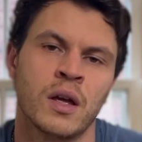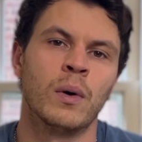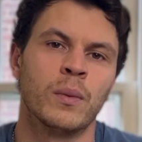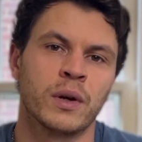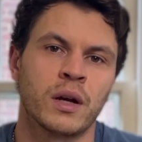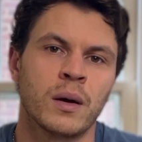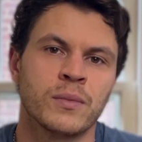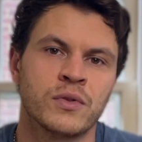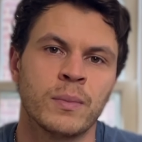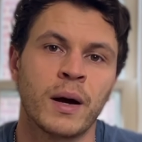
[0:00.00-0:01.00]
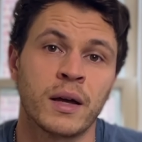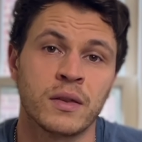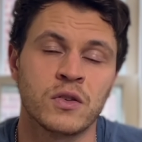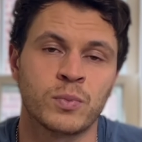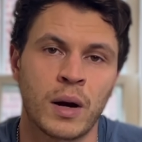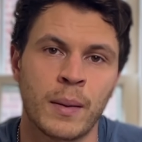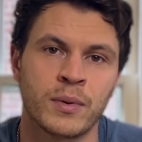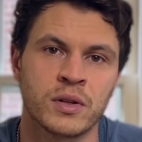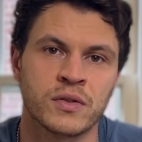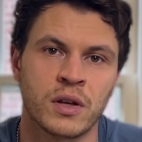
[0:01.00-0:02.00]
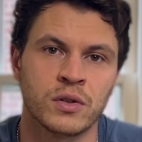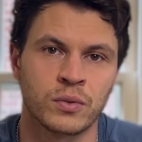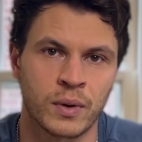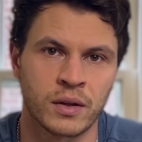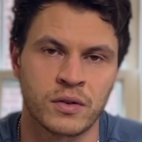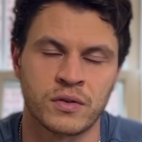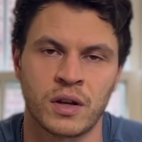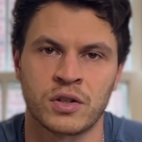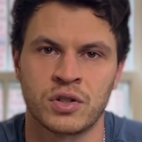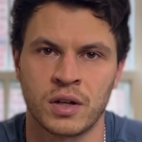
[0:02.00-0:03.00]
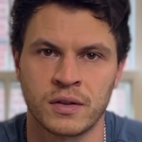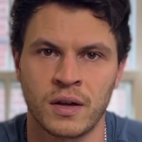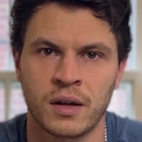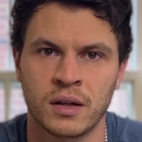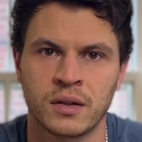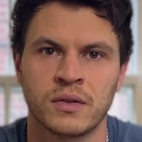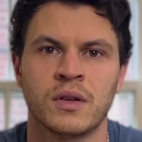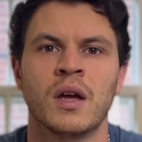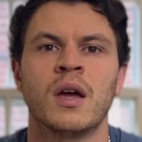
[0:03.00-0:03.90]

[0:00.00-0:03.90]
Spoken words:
Well, when it comes to buying these properties that you'll rent to Section 8 tenants,